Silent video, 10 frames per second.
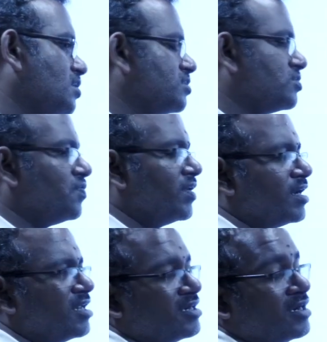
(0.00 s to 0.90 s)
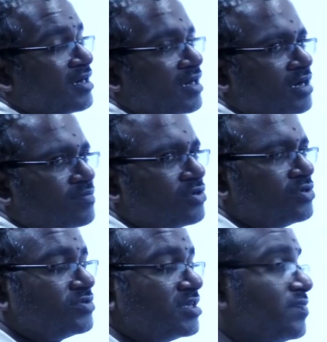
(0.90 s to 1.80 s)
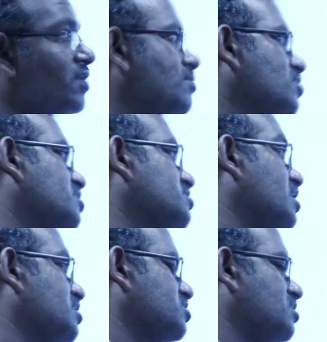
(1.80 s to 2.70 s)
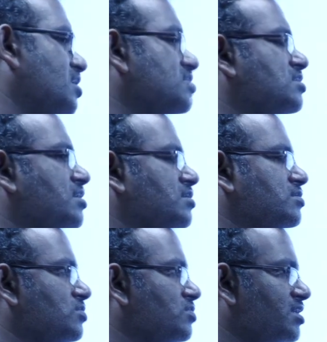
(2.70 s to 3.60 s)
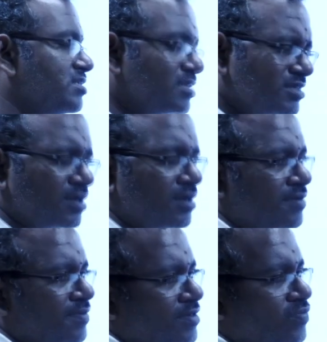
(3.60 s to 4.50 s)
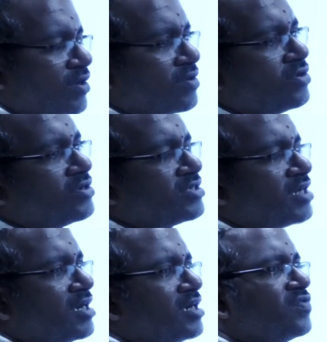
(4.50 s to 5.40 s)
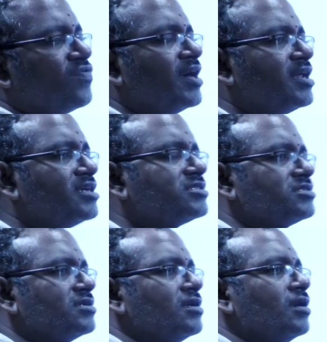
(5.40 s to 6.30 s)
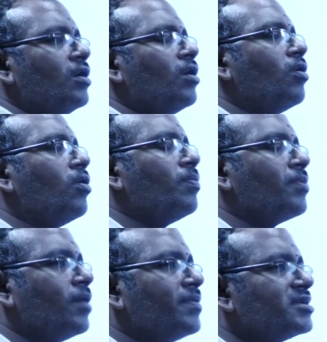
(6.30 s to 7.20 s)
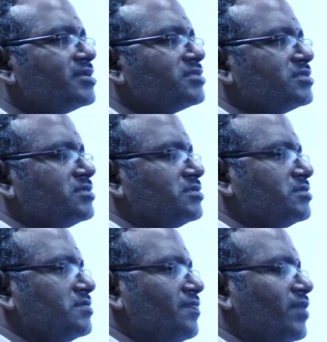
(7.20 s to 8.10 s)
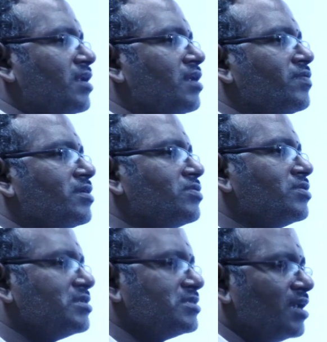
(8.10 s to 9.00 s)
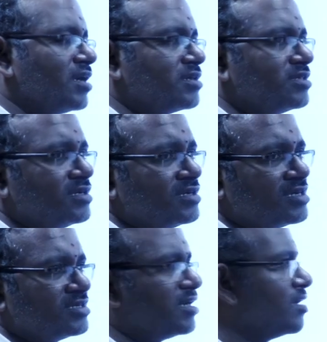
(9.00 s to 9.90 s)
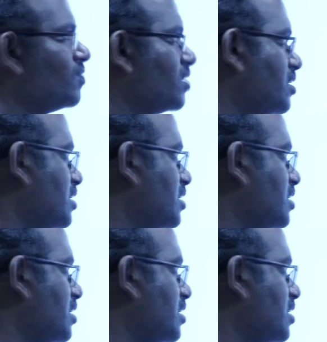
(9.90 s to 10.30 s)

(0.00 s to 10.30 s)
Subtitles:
So finally the drug cannot produce any pharmacological action. Understand? So that is the reason we are going to study the various properties. Finally we are going to select the desired one,